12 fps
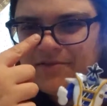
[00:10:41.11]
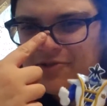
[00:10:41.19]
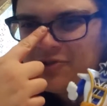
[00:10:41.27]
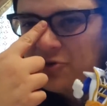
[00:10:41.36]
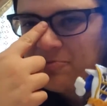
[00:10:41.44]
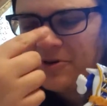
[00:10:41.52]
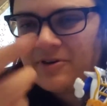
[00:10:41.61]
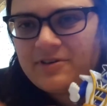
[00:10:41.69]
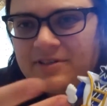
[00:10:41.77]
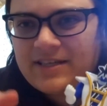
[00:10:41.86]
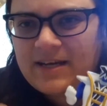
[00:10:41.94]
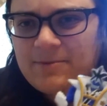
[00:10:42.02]
Super
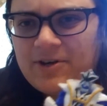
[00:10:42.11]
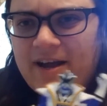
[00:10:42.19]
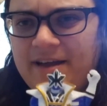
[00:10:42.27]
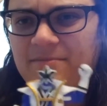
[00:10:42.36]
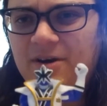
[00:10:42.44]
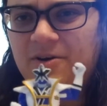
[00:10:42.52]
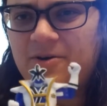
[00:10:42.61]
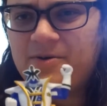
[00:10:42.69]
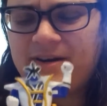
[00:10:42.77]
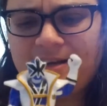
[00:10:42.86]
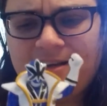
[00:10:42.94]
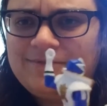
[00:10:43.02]
Samurai
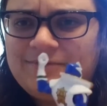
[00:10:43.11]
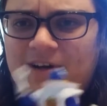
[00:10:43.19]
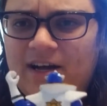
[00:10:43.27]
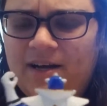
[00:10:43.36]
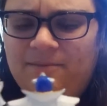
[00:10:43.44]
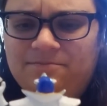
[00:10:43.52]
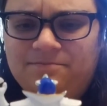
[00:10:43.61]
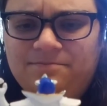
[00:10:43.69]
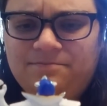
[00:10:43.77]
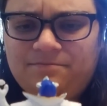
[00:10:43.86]
mode from